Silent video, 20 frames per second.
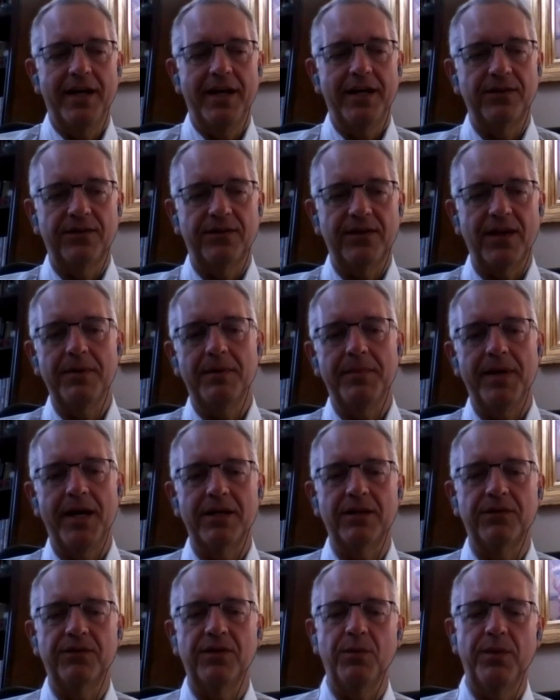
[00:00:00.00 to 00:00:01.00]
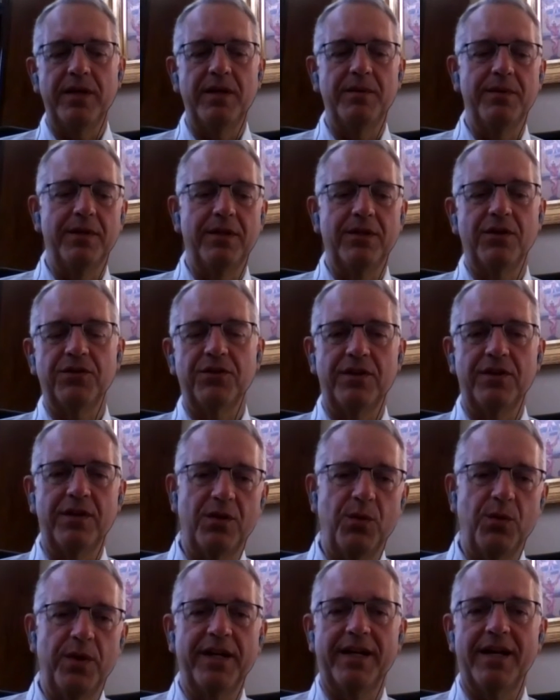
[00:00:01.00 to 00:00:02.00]
stepping back and saying, wait a minute, there's another
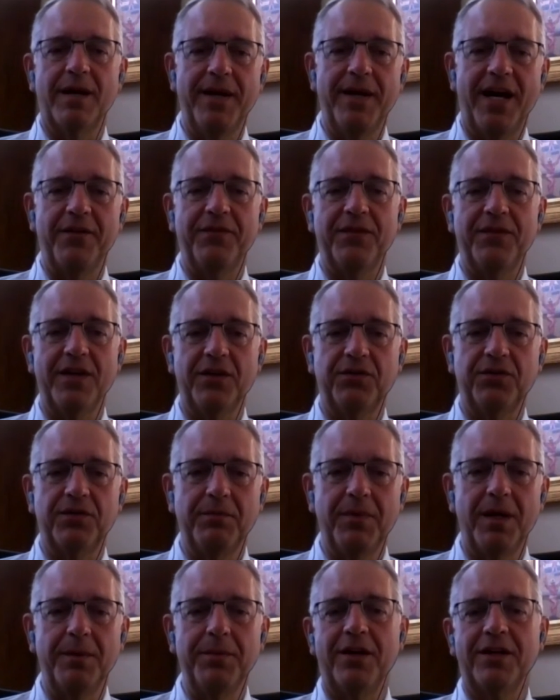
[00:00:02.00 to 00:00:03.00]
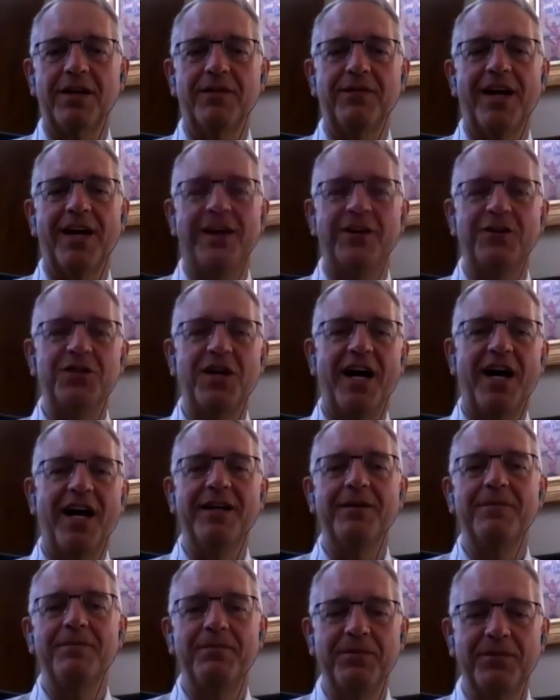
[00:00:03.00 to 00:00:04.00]
way to come at this. Maybe I'll give that a try.
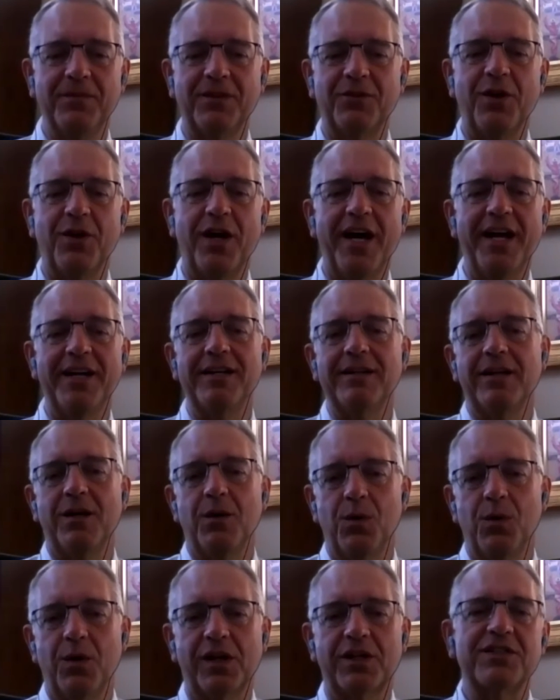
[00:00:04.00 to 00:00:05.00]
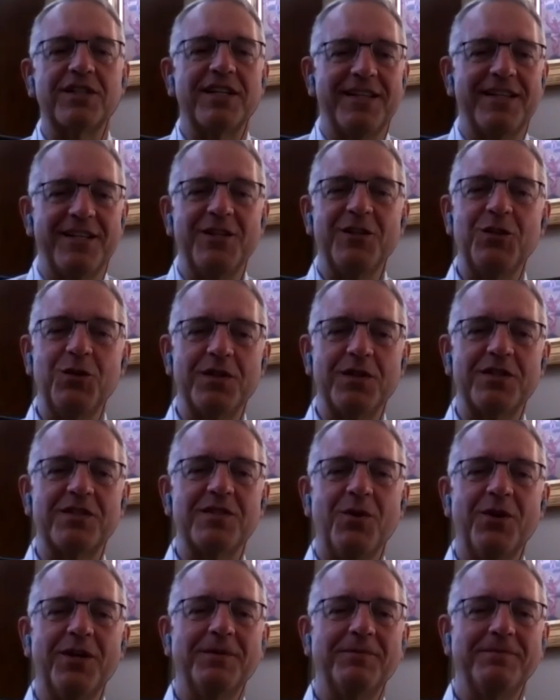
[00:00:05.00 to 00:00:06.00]
Try it, it works, and then you do it some more.